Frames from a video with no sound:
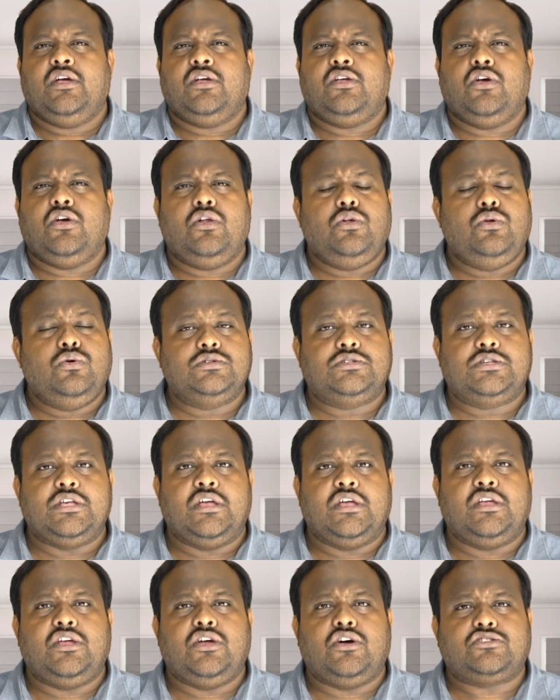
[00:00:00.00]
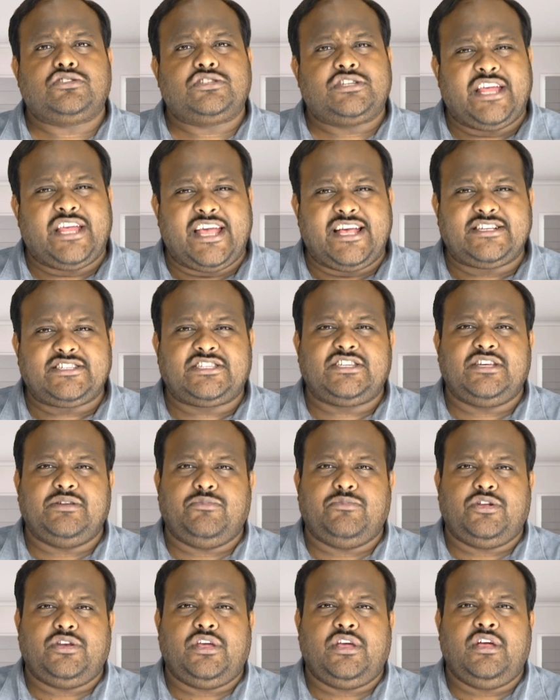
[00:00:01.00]
you're losing your
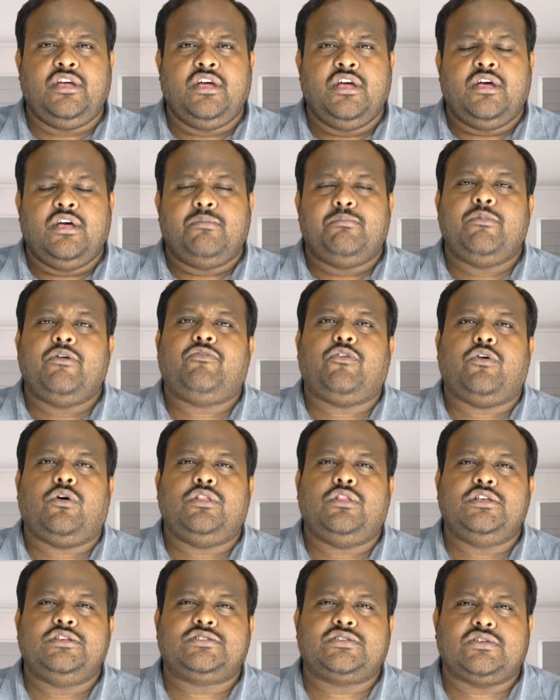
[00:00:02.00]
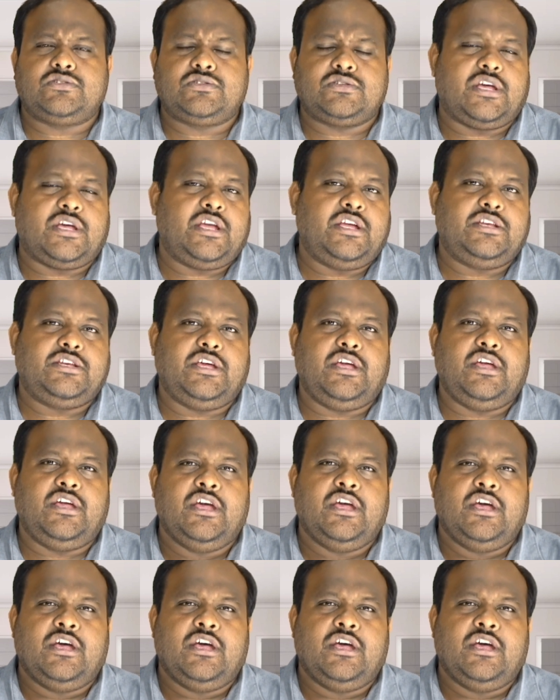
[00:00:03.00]
testimony before the society